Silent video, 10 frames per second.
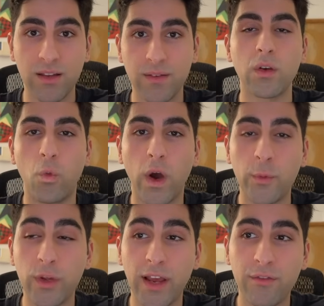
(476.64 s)
White
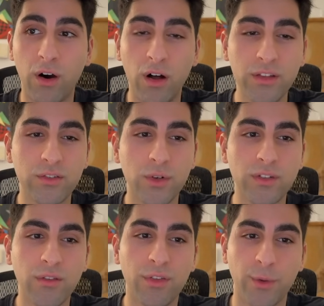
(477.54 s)
would have all sorts
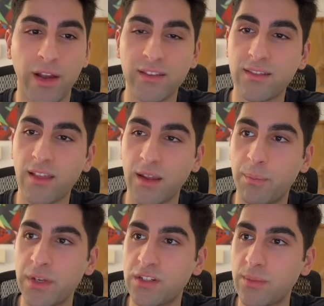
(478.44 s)
of threats like
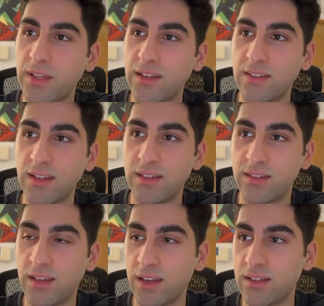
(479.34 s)
bishop takes
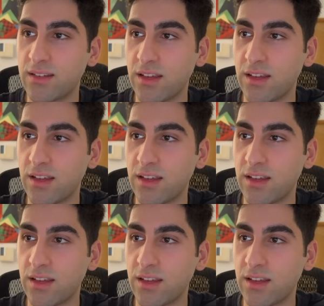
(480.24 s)
e6,